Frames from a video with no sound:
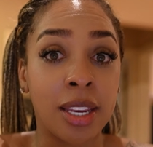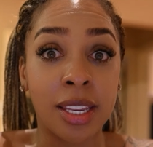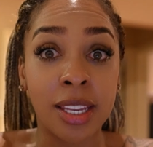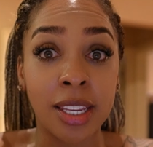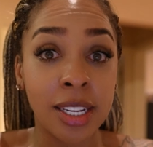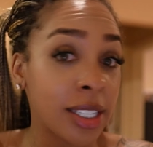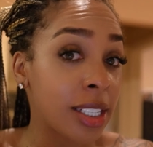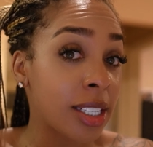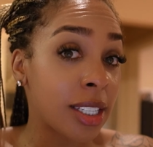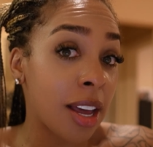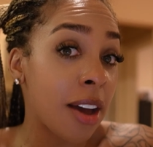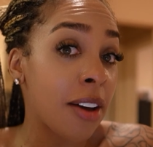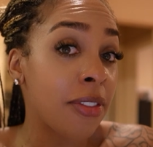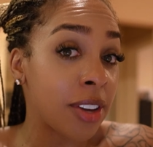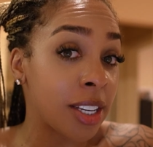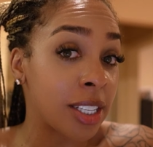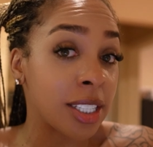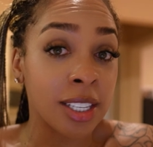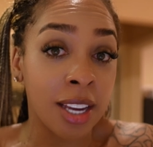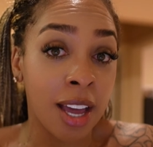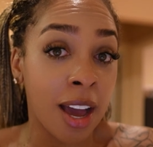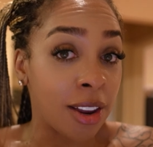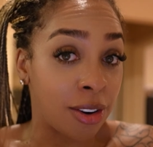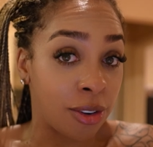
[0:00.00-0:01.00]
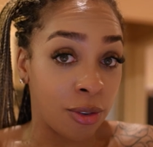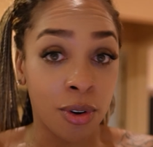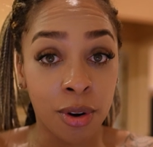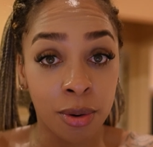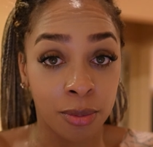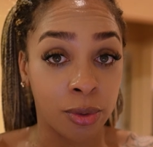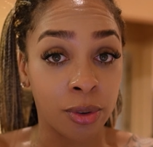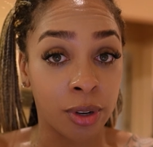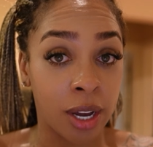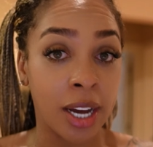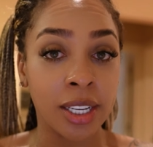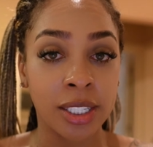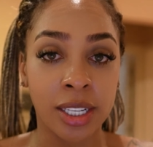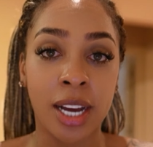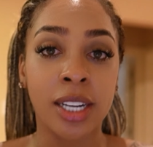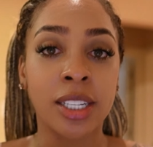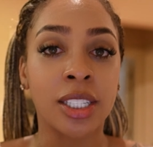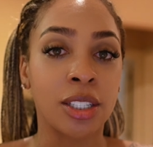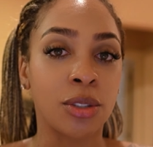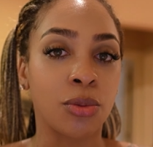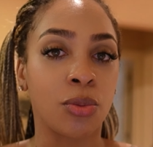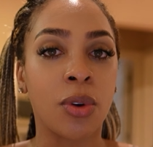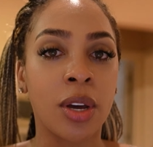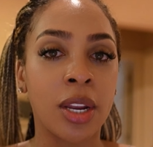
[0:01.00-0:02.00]
This stuff is not normal, guys. I
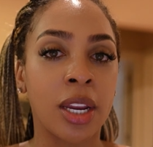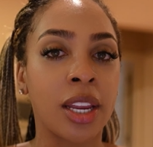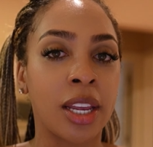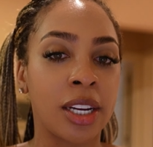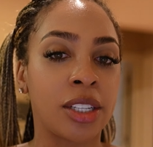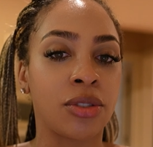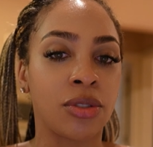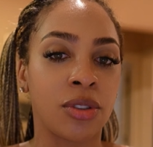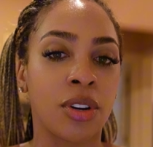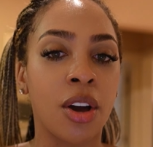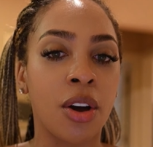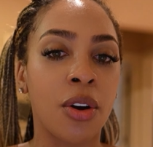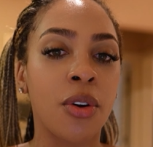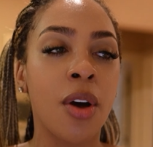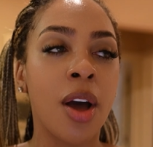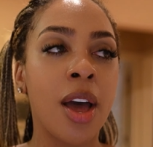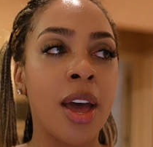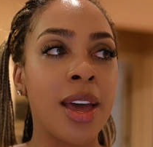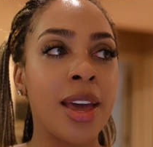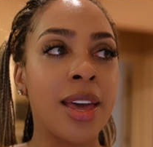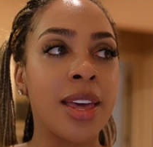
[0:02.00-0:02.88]
just want to let you know